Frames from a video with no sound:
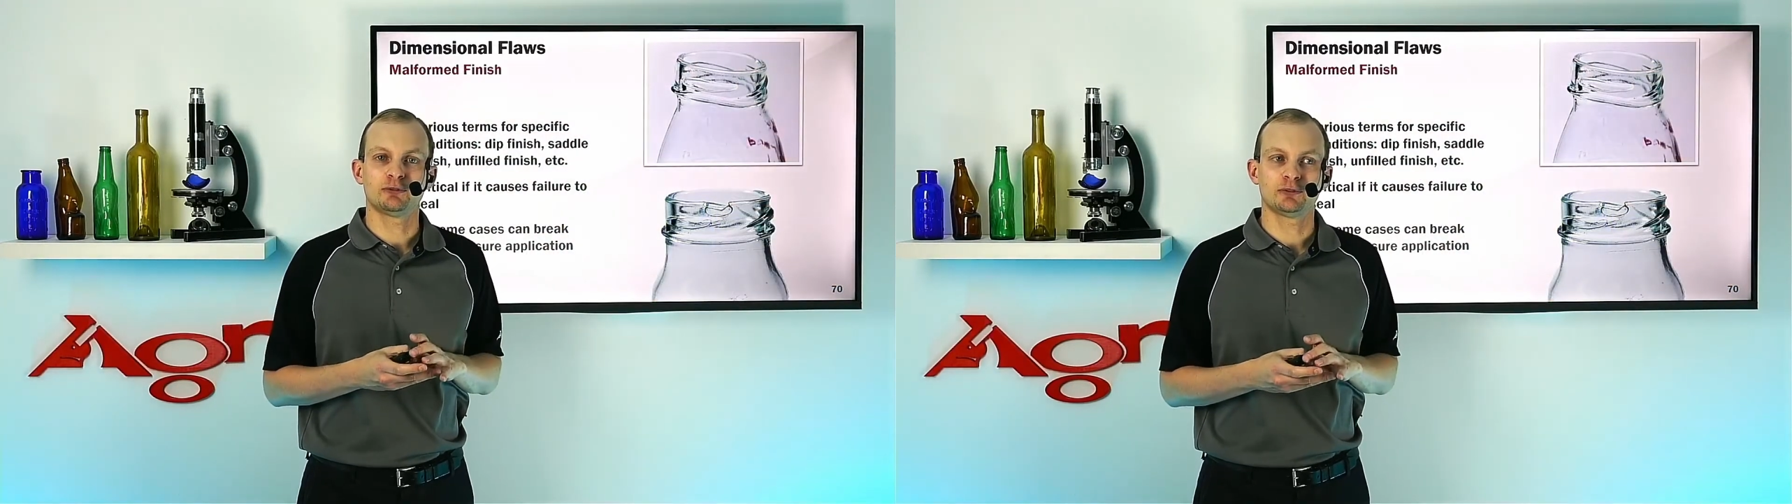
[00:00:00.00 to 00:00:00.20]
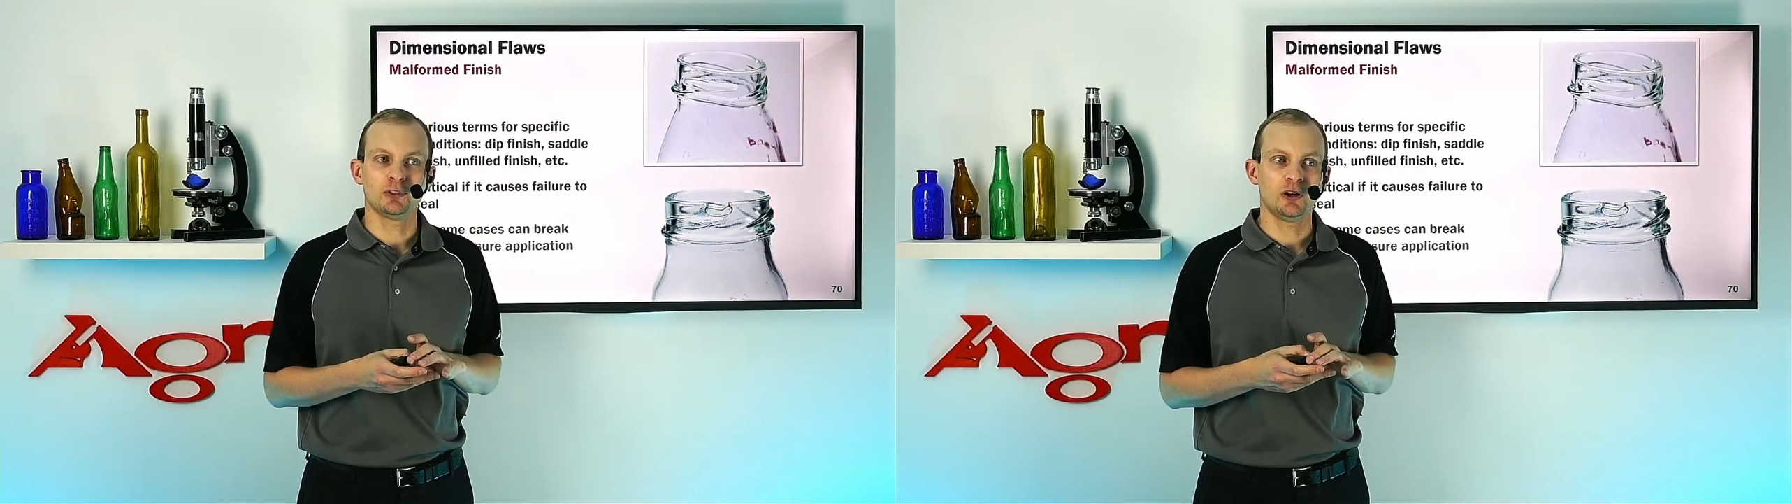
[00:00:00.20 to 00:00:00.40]

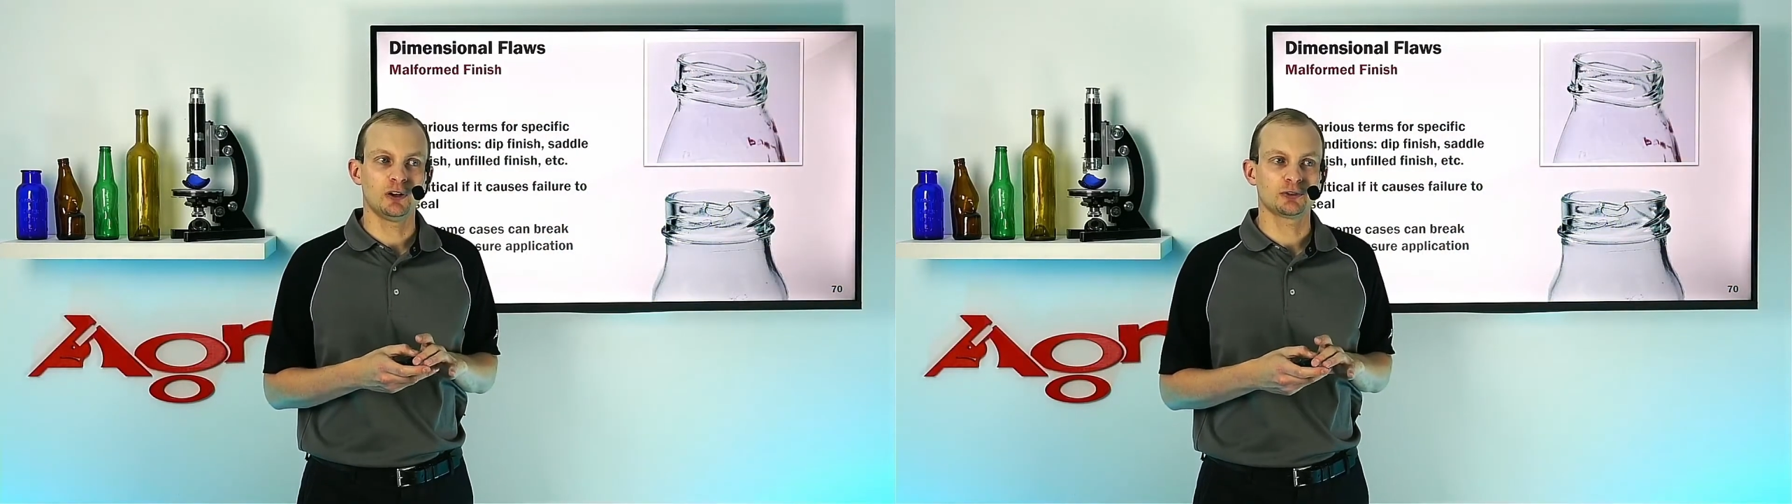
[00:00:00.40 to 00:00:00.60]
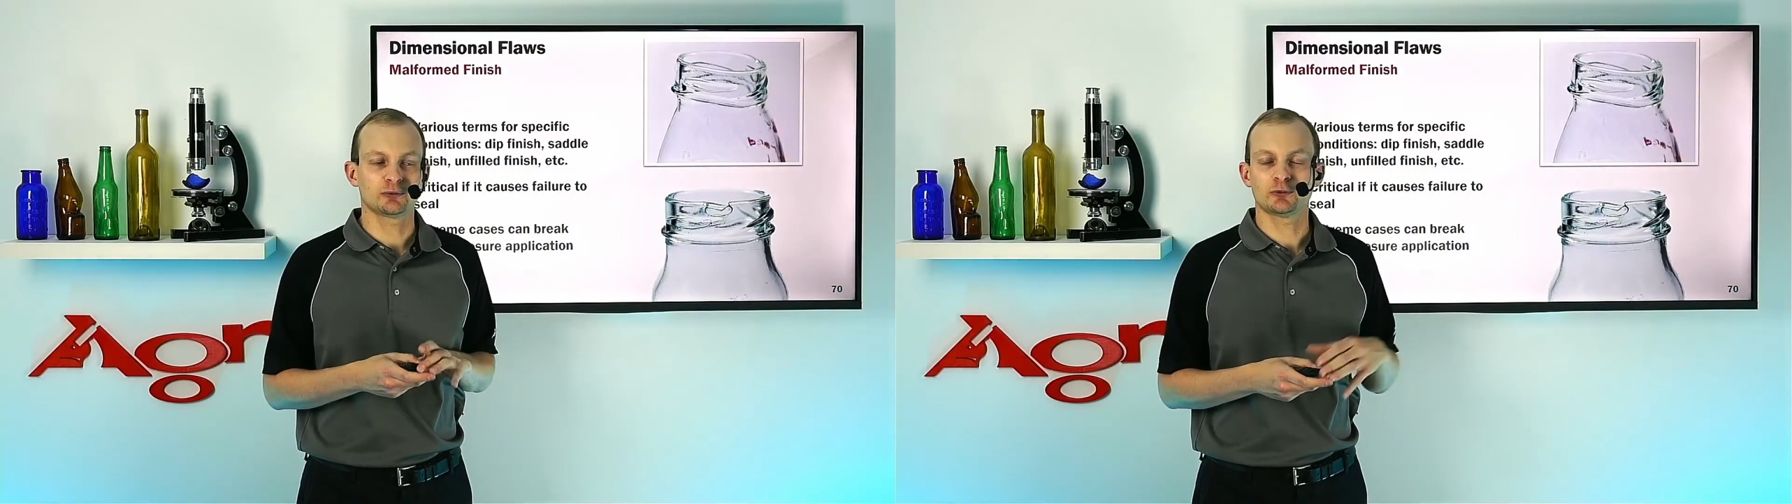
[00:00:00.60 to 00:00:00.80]

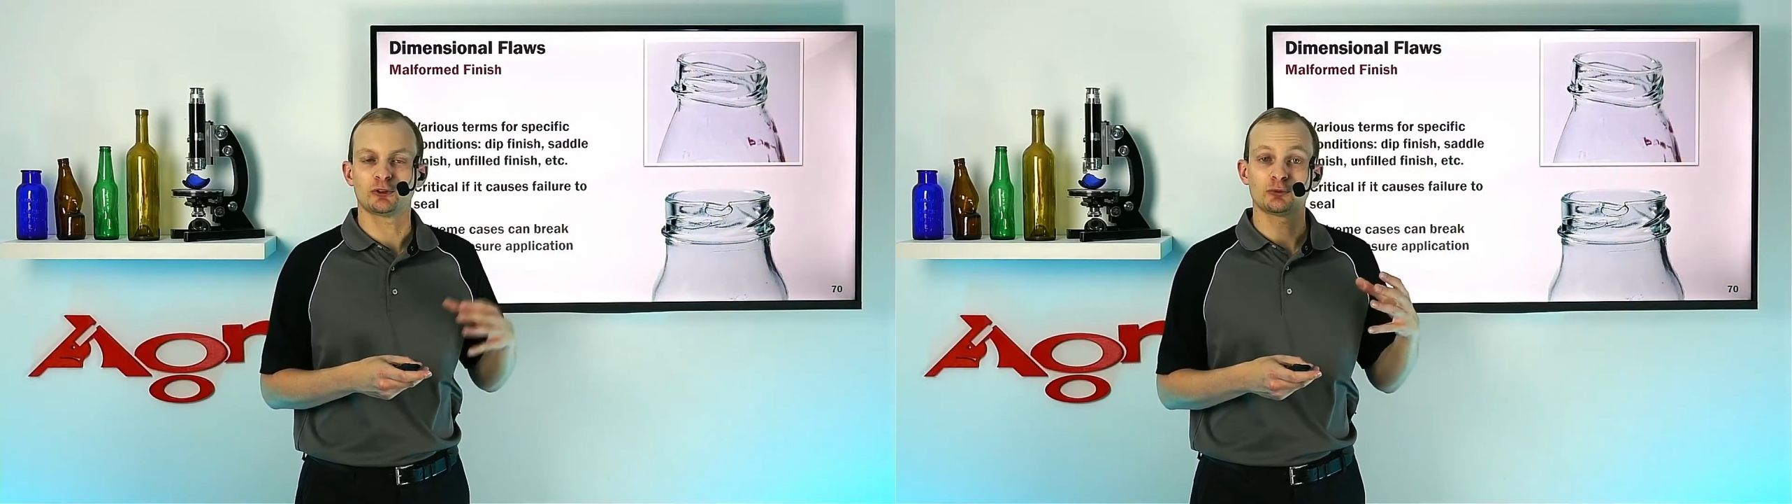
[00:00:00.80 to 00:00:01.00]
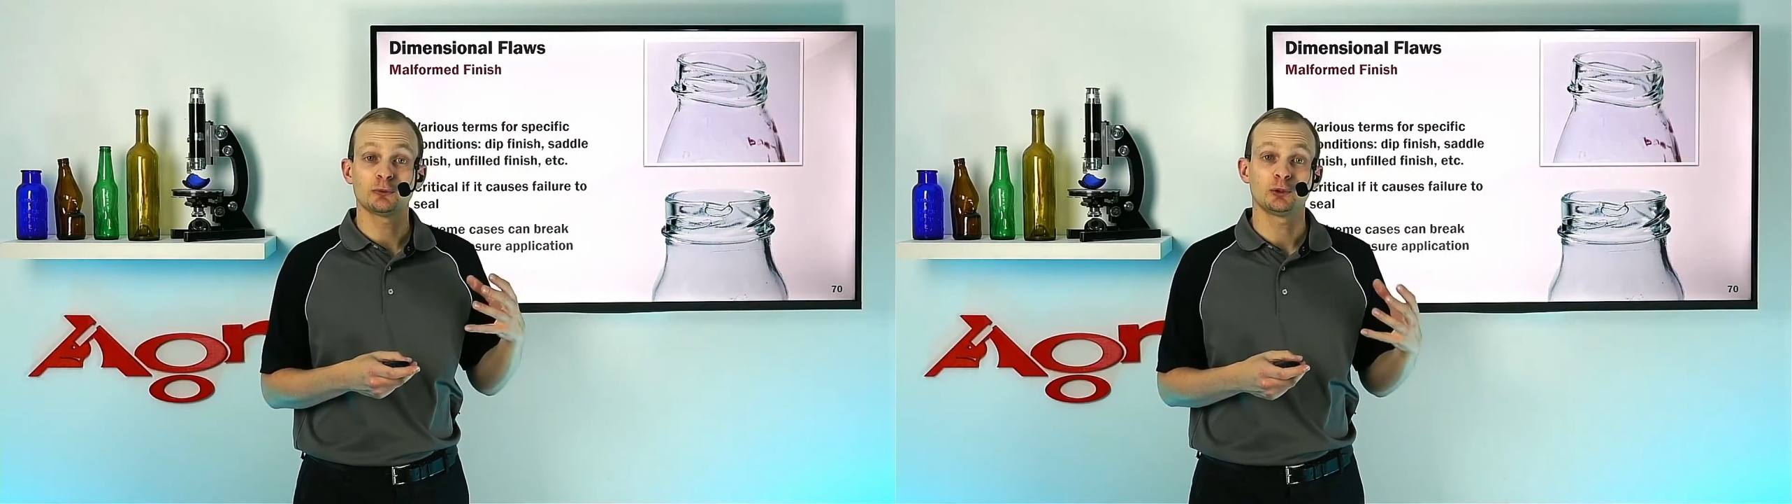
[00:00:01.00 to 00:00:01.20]
flaws,
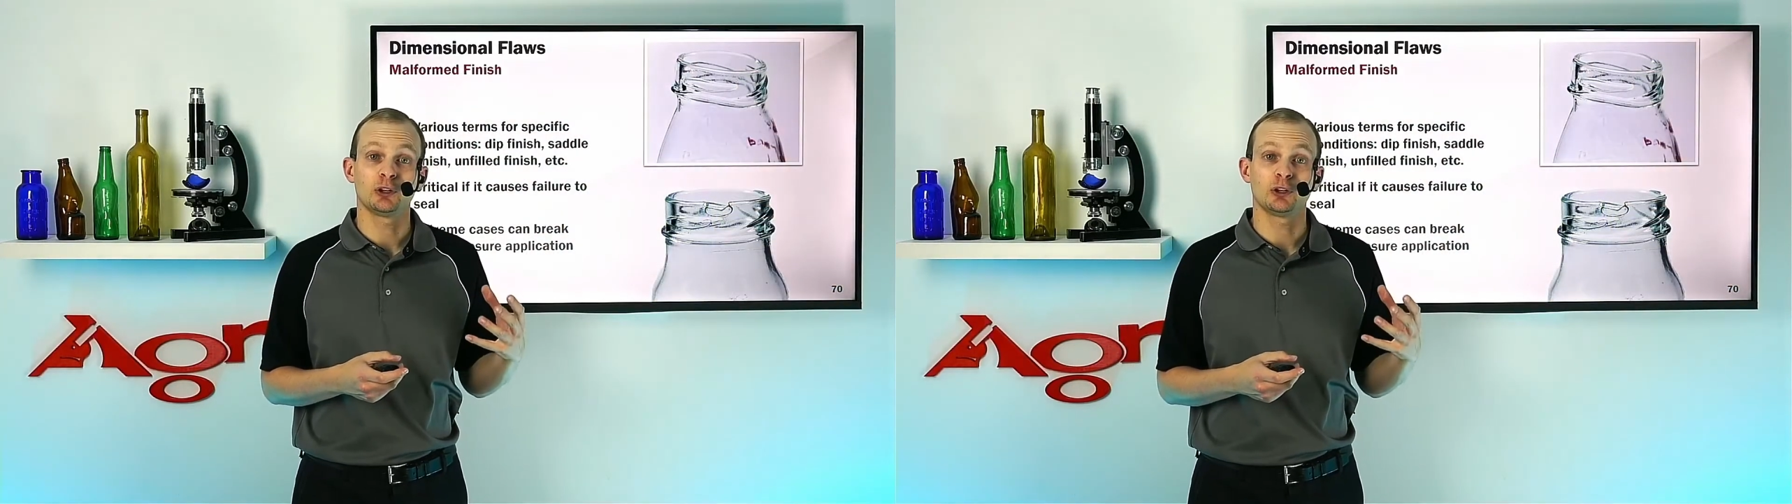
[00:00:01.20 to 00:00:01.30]
first one we'll look